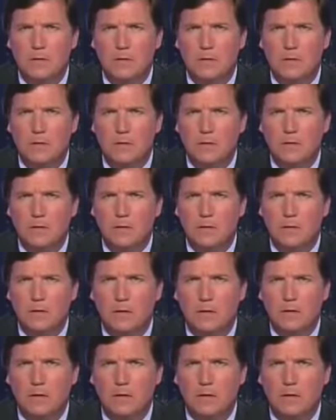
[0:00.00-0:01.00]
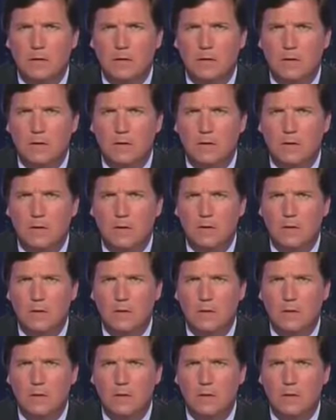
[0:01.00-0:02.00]

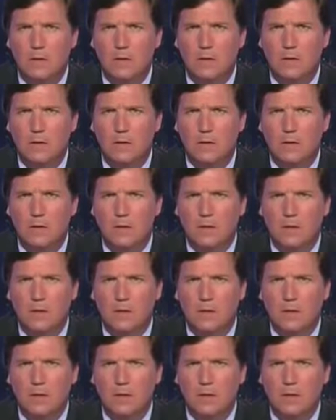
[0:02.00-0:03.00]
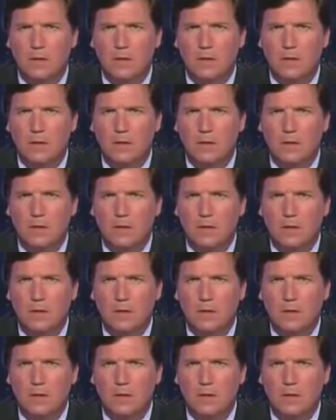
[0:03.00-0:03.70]
(silent)